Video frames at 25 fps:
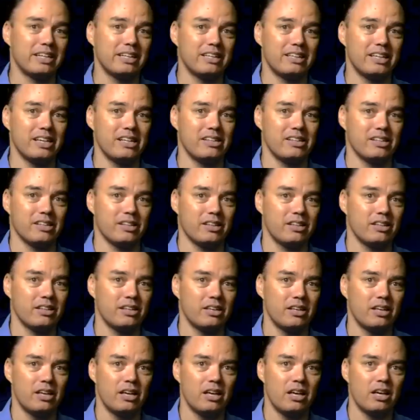consensus.
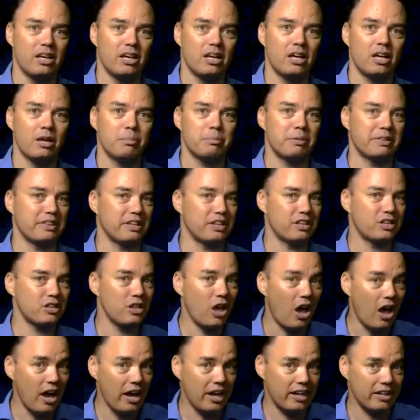But the
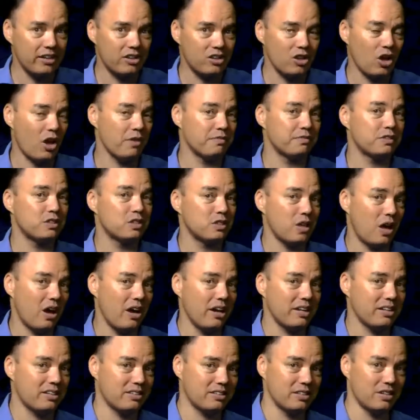science of
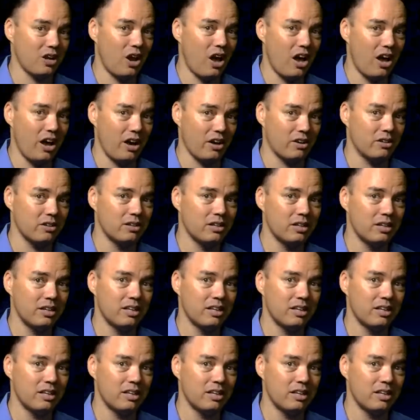science denial